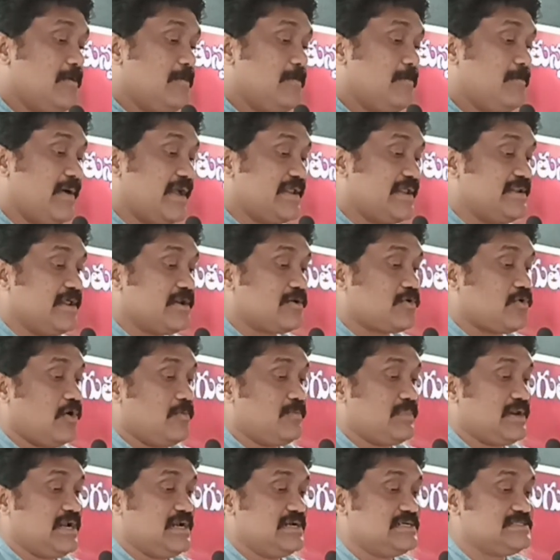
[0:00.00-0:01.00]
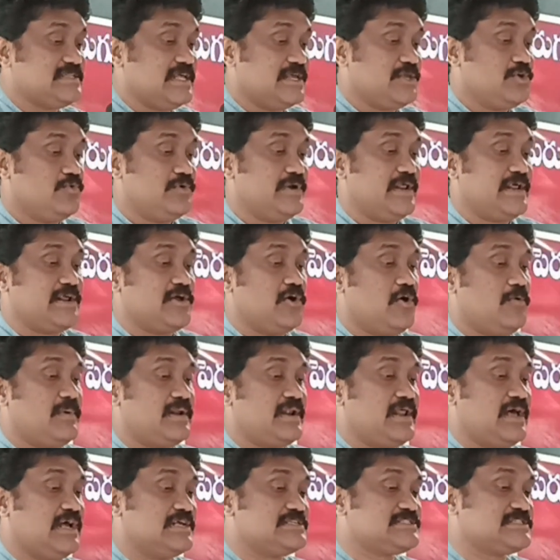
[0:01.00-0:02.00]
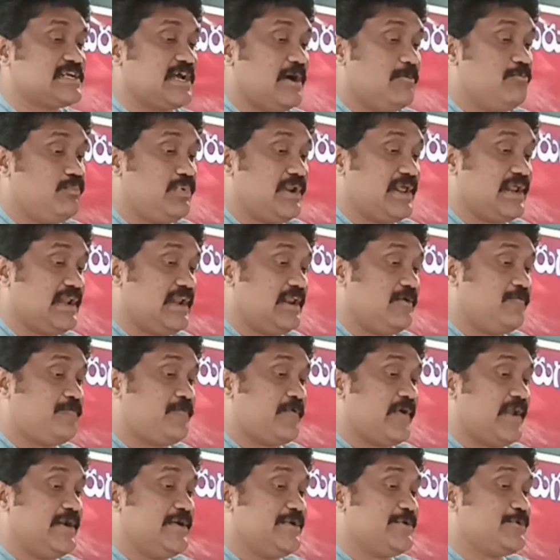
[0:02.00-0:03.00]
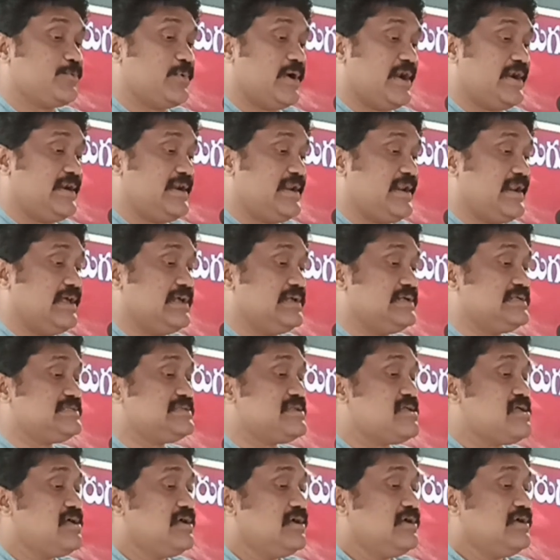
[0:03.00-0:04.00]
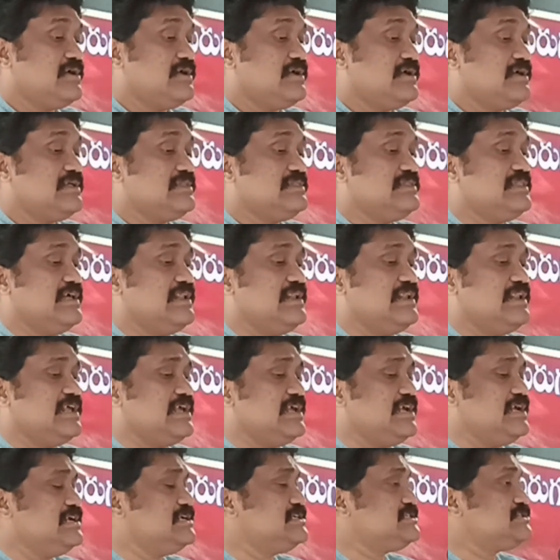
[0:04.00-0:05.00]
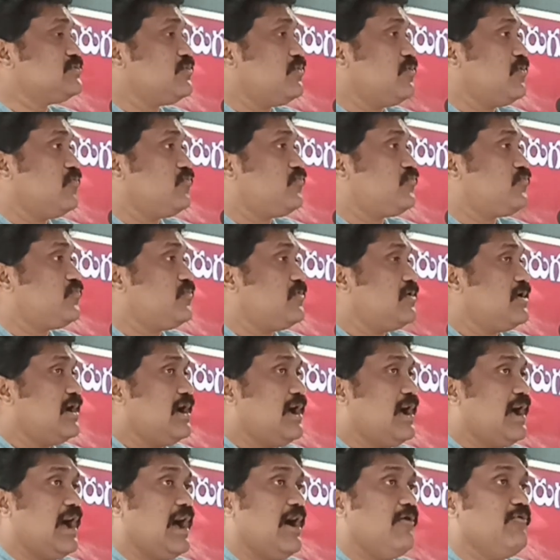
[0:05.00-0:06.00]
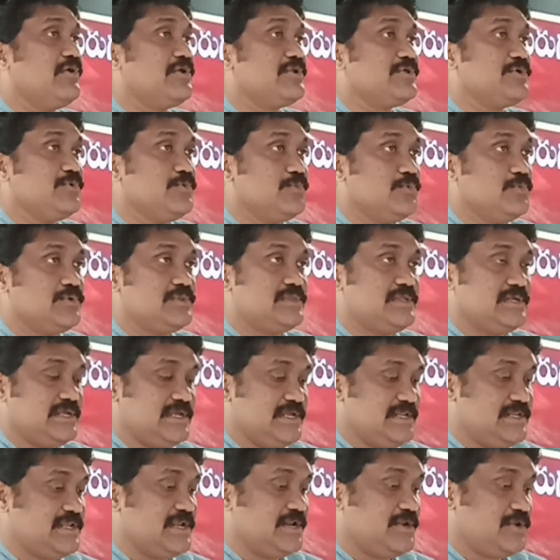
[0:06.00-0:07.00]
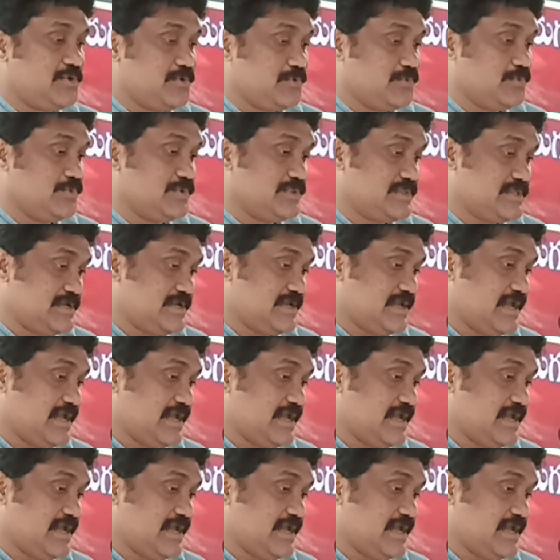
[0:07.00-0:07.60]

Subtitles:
My dear comrades, the union government has completely failed to address the needs of our youth, Indian youth.